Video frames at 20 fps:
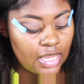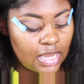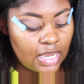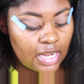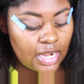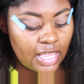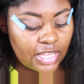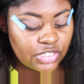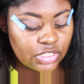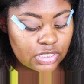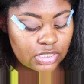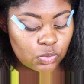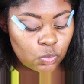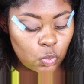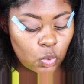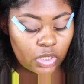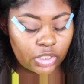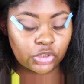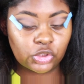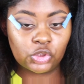and I just
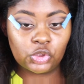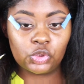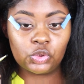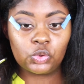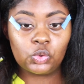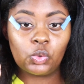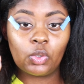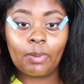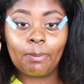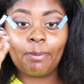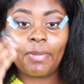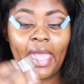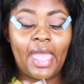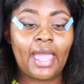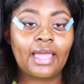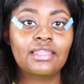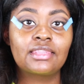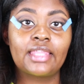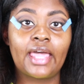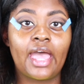want to
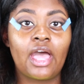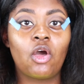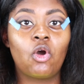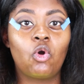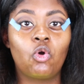pack that